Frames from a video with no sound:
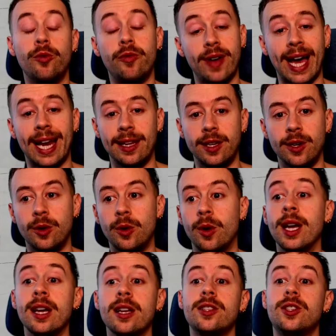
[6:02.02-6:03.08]
value
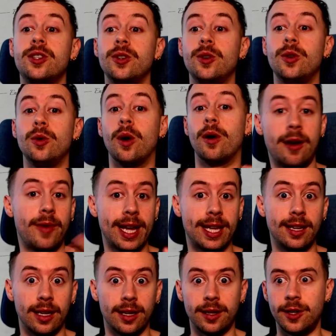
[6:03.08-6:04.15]
to a
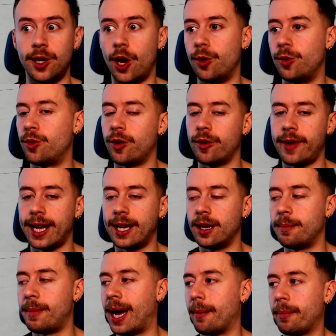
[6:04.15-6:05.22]
regular node or a regular
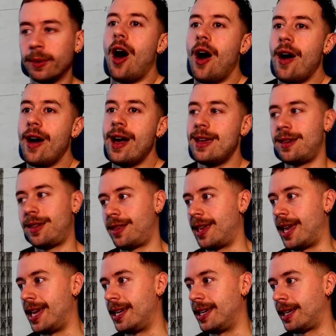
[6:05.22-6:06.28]
map. I
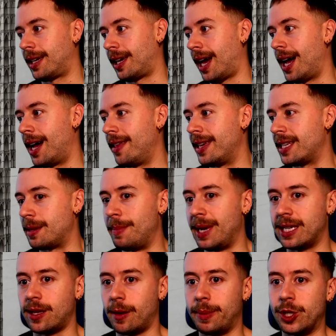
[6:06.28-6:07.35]
think there's a
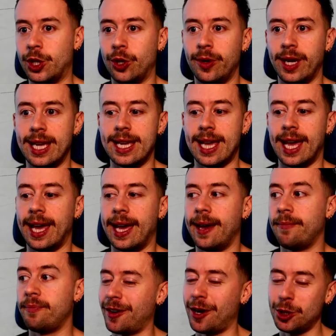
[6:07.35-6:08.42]
missed opportunity
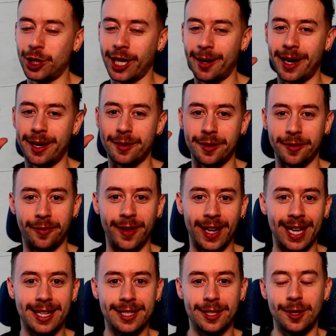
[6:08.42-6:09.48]
here. I've got a shout out to
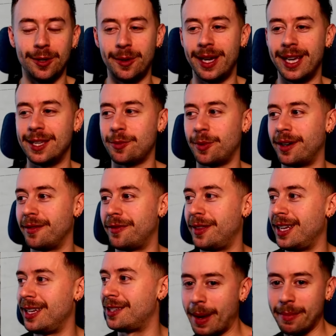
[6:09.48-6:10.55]
Felix, who is one of
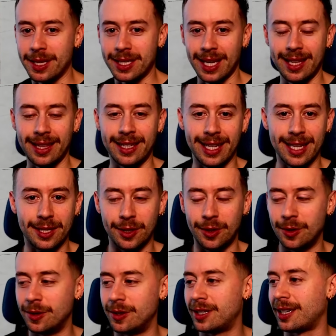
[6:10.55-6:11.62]
the members in the
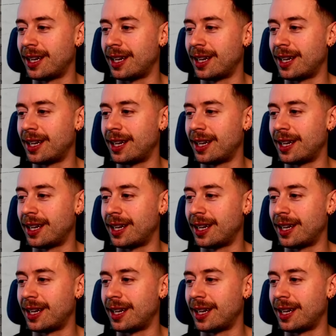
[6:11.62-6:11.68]
Discord.